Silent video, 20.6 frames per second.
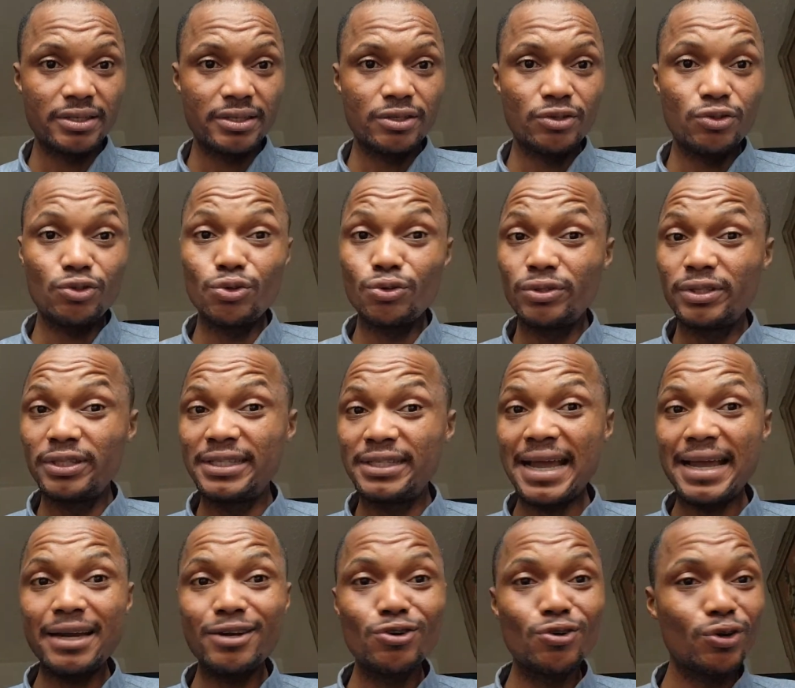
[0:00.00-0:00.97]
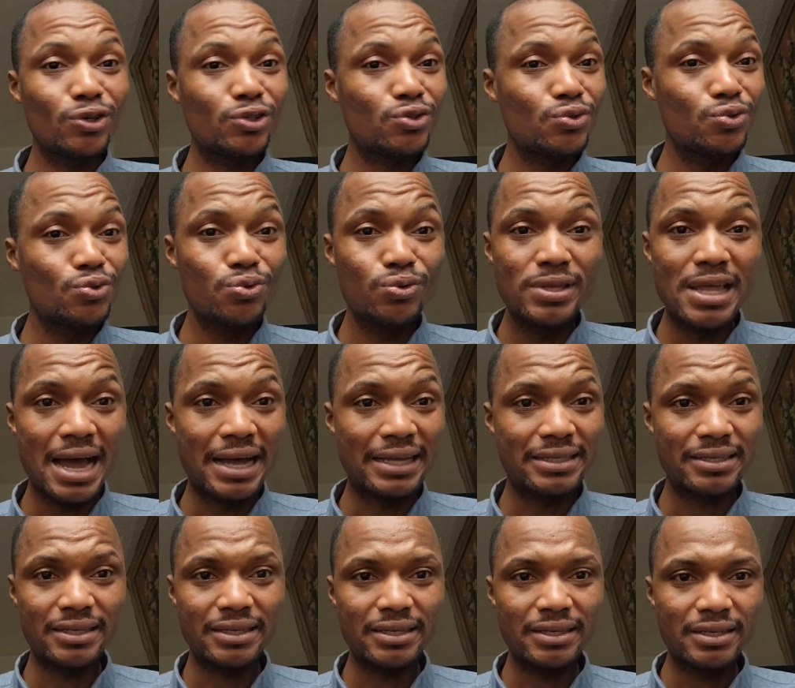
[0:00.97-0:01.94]
You dare not do that.
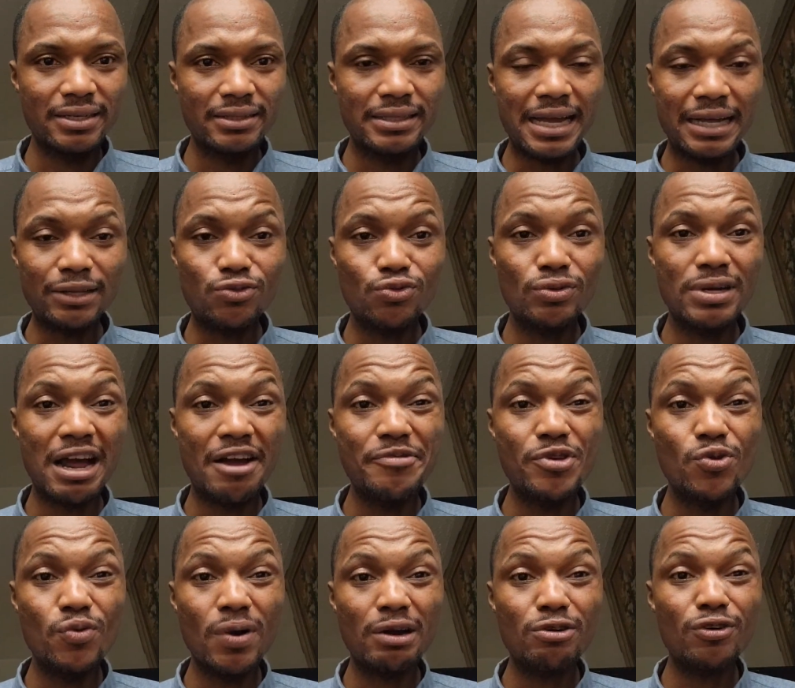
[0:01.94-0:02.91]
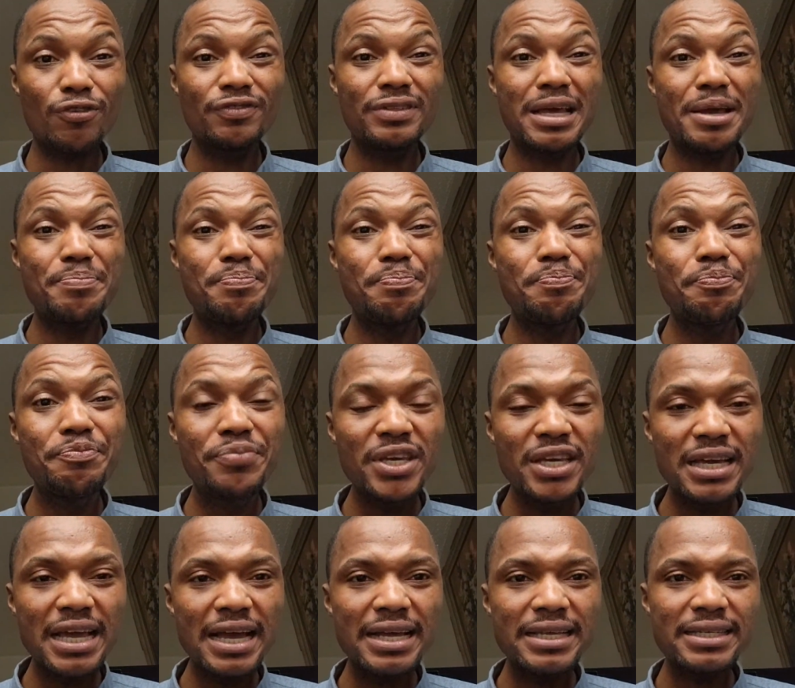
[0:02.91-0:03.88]
That would have been one of the
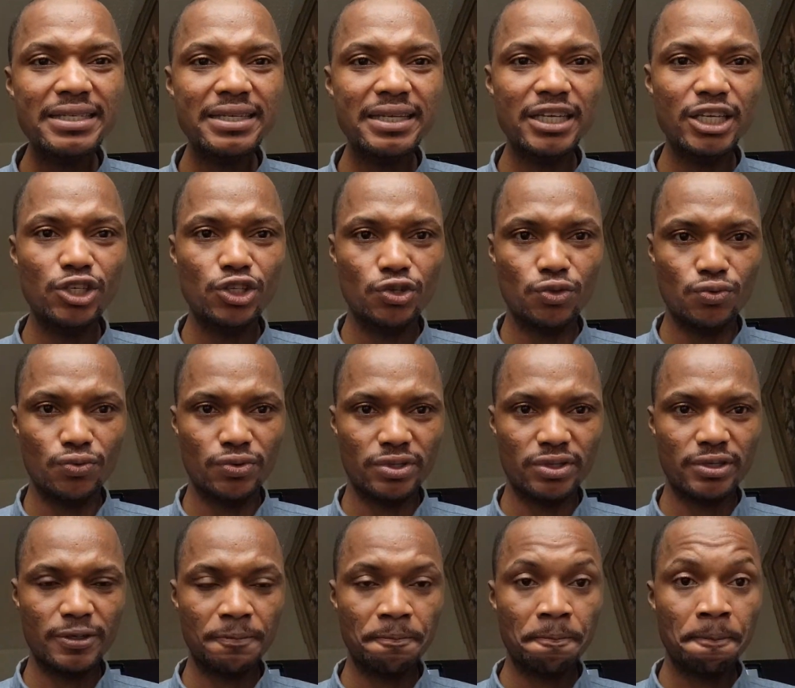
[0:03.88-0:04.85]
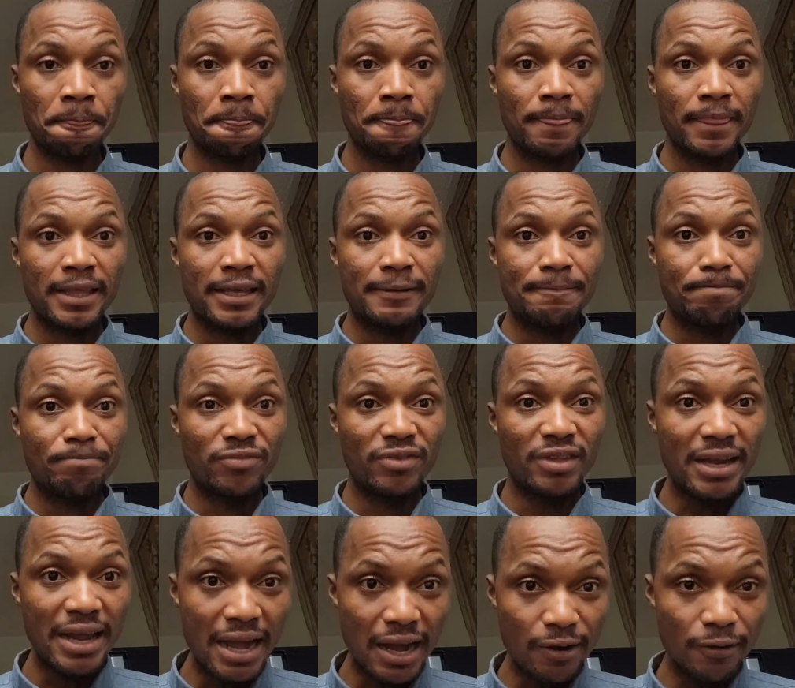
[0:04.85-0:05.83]
biggest issues.
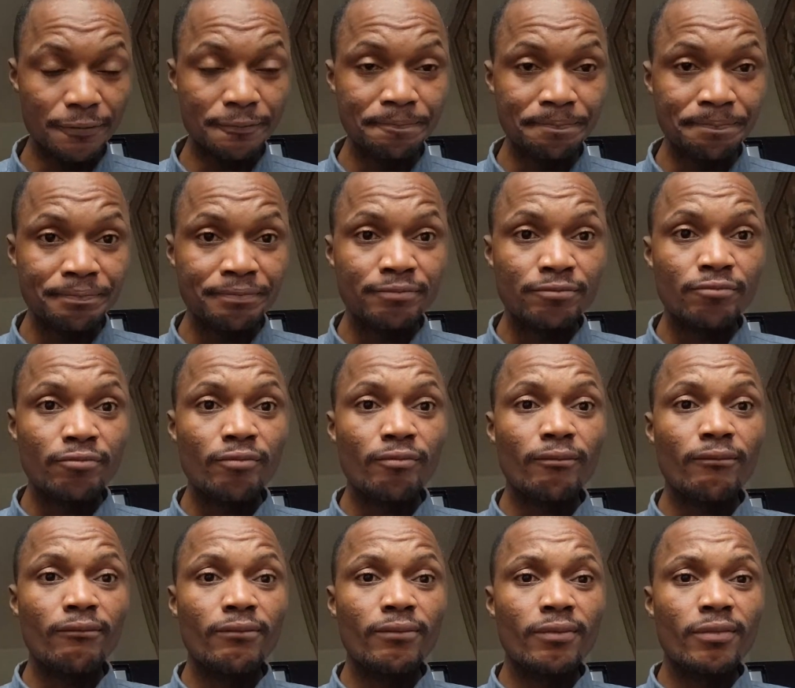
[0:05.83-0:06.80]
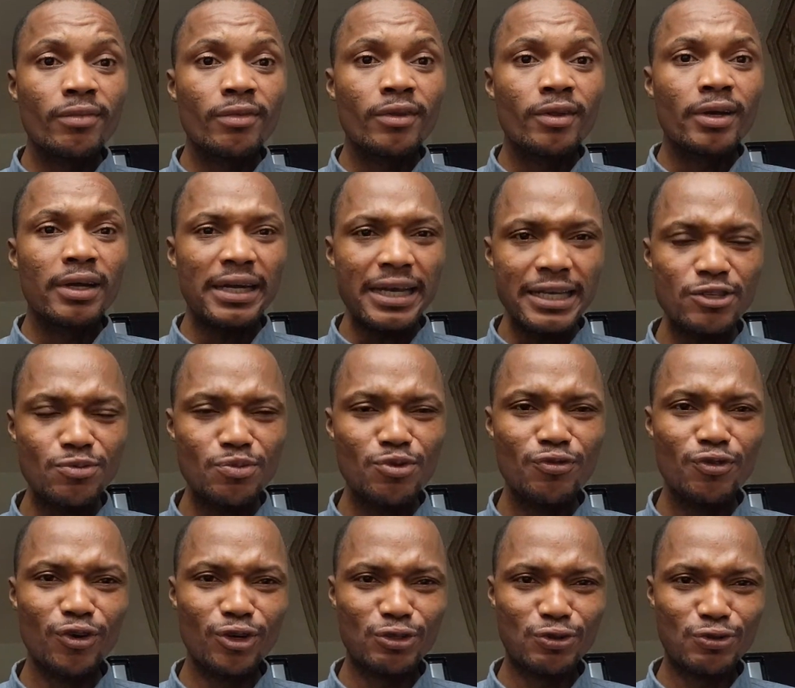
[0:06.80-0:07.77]
Now, let's
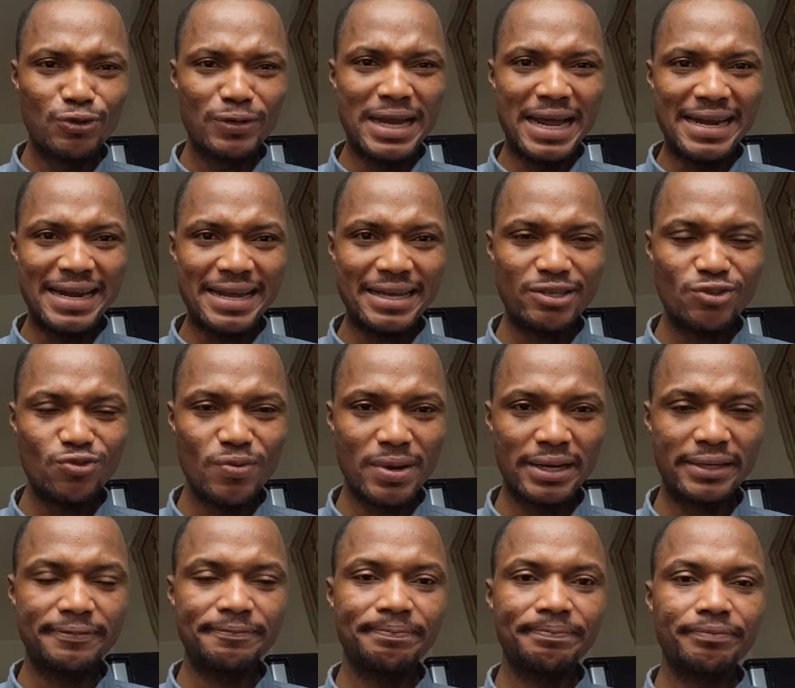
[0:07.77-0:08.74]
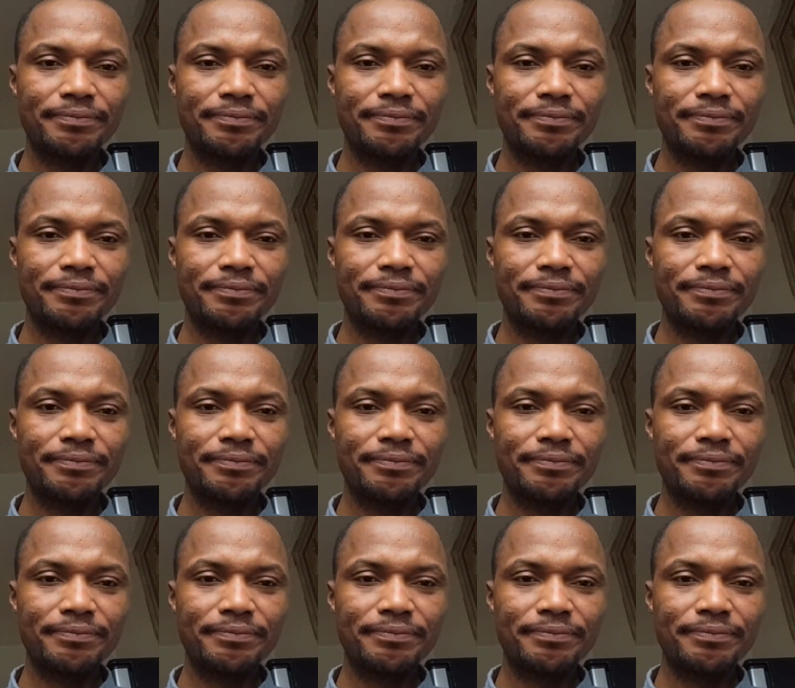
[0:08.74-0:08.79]
move on to the next one.